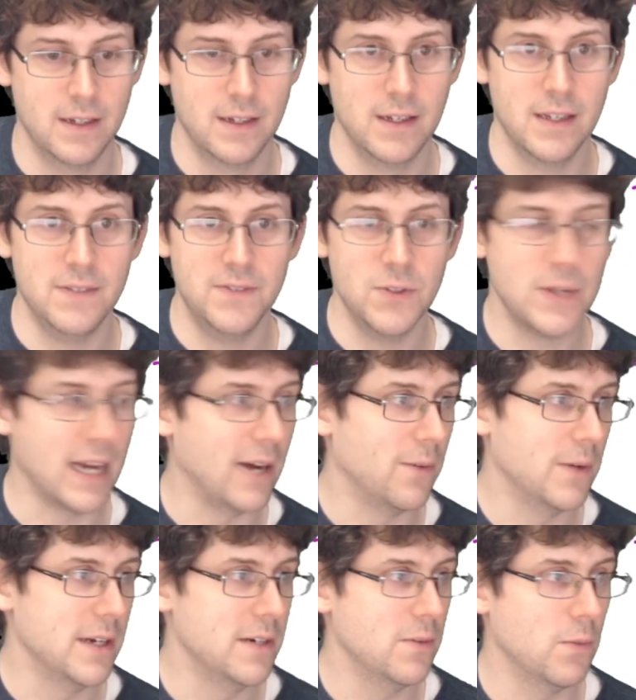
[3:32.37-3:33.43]
If you got
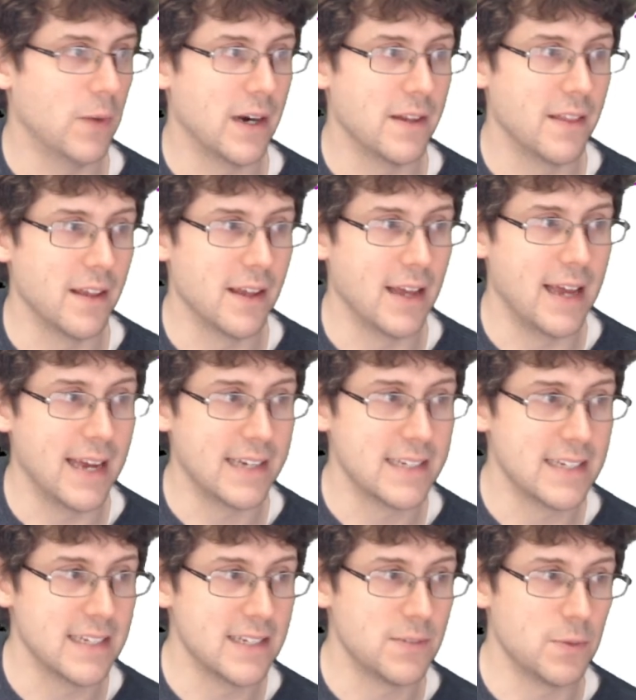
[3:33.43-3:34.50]
one where the
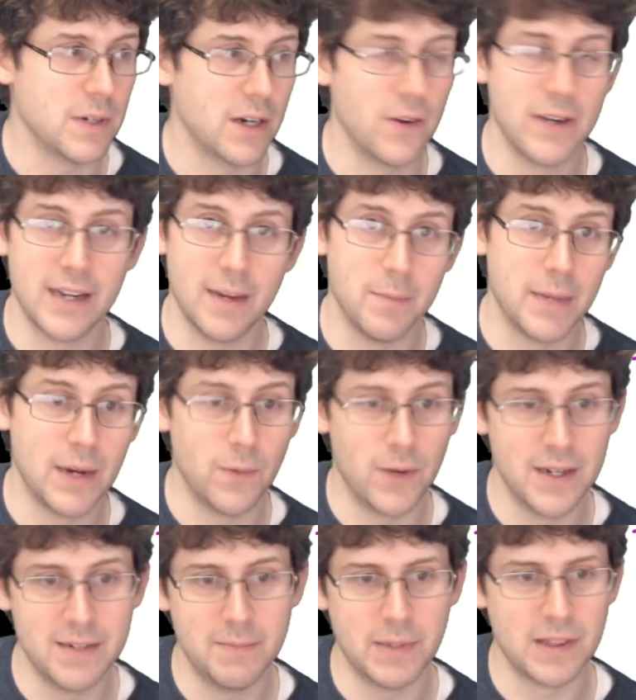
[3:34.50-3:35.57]
x's were going up by
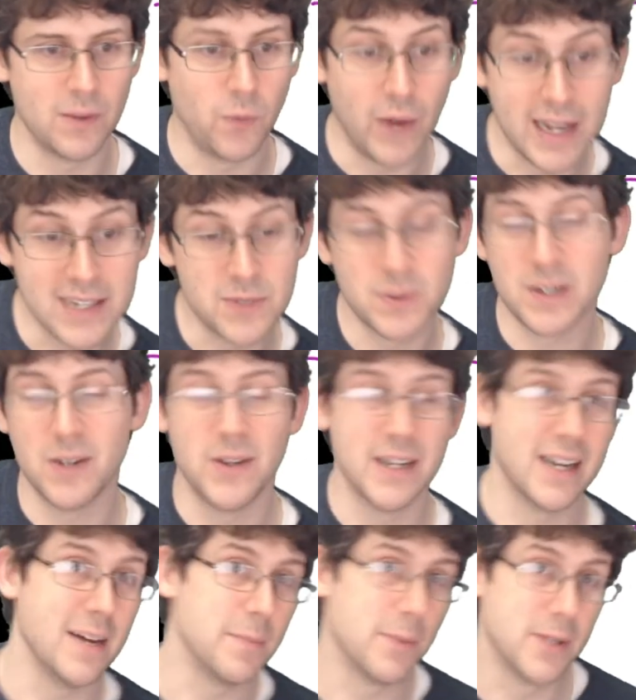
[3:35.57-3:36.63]
1, but the y's were
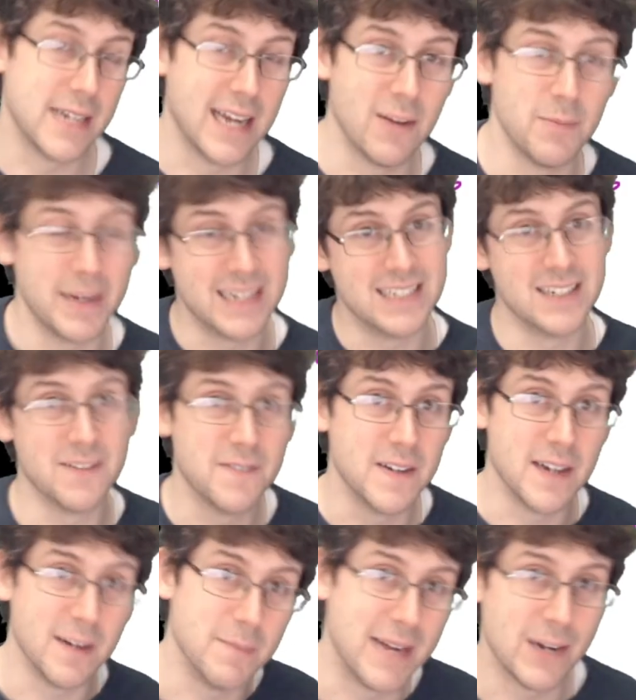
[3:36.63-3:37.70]
going up or down by
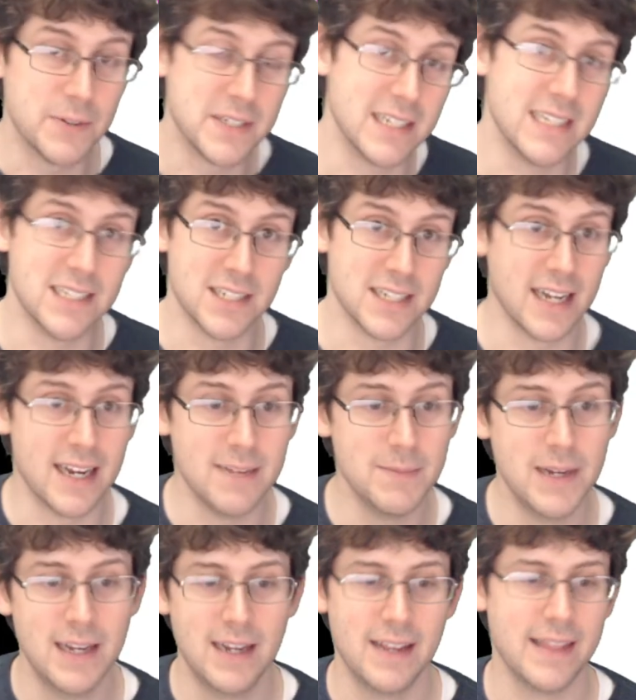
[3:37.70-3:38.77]
different amounts each
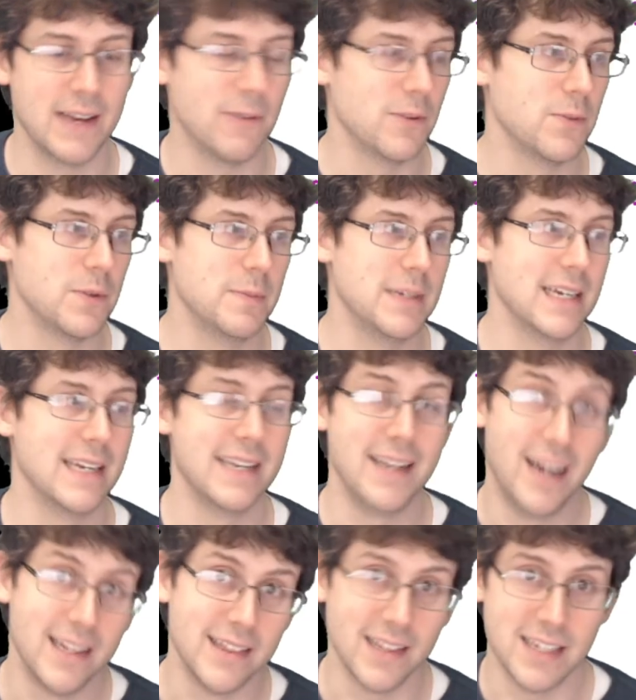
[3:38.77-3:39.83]
time, that one would be a
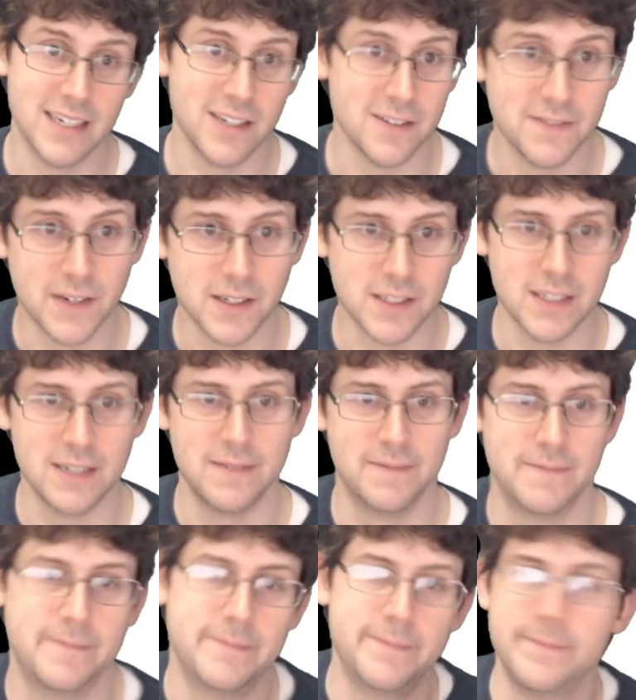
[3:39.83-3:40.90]
nonlinear function.
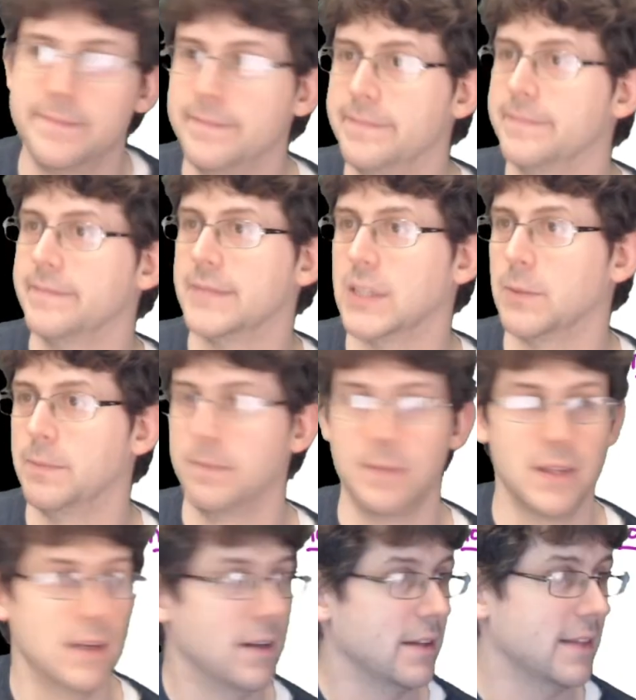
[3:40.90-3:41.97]

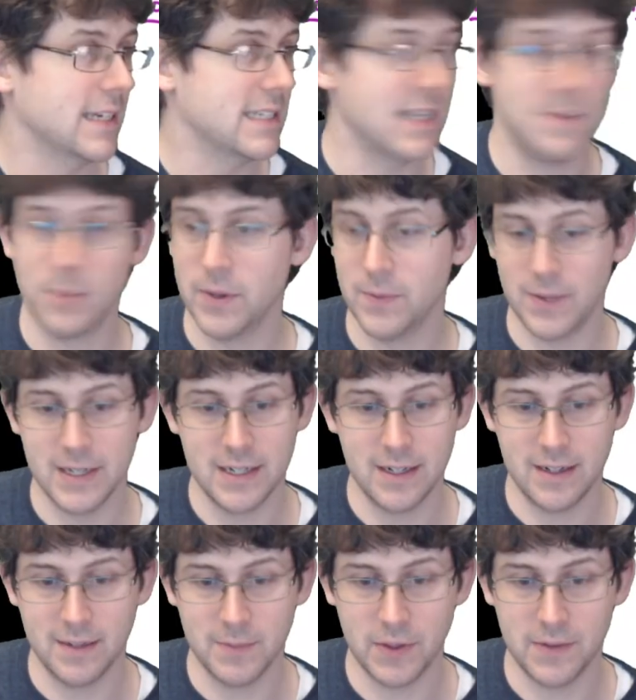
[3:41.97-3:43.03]
That's
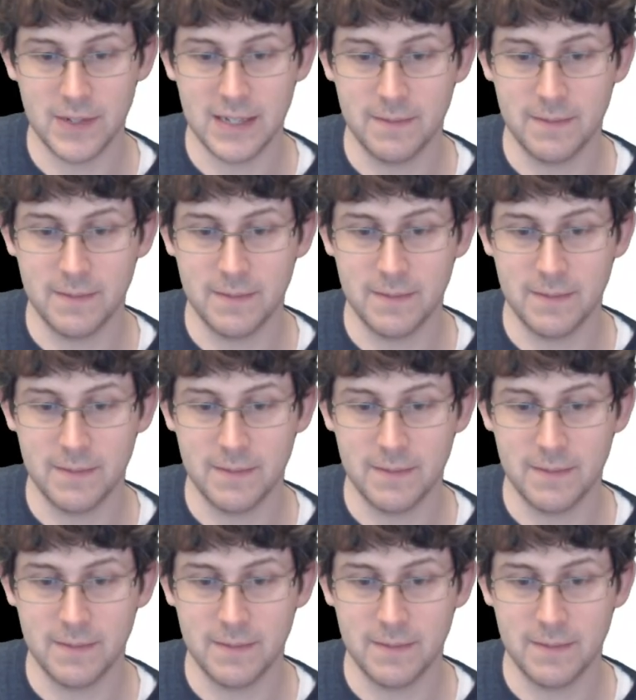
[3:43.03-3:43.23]
8.1, number 3.